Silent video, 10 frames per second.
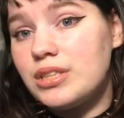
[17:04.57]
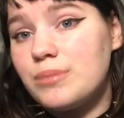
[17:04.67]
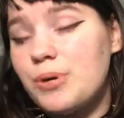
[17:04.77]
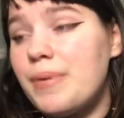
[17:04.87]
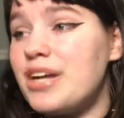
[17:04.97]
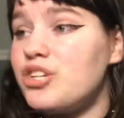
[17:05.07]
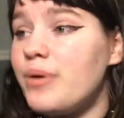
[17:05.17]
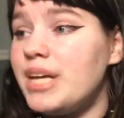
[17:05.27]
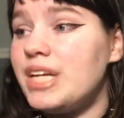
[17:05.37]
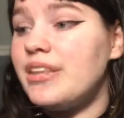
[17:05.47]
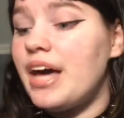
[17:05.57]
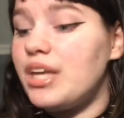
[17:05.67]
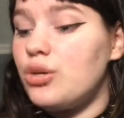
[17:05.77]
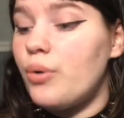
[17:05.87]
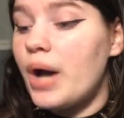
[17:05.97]
Perpetuating that
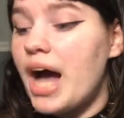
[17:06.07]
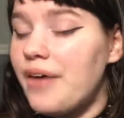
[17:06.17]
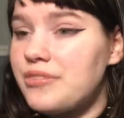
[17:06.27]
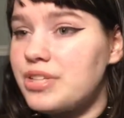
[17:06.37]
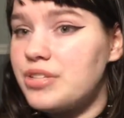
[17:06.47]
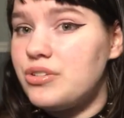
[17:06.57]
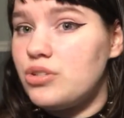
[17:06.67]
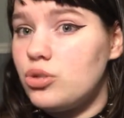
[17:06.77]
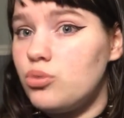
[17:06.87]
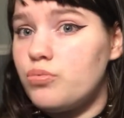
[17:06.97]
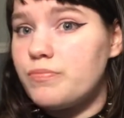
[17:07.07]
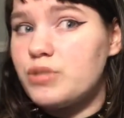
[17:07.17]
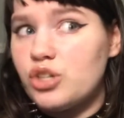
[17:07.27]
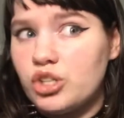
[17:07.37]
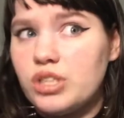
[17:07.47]
you have to do
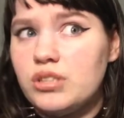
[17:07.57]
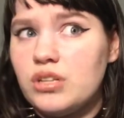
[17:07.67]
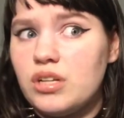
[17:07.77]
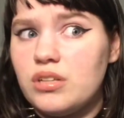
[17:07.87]
certain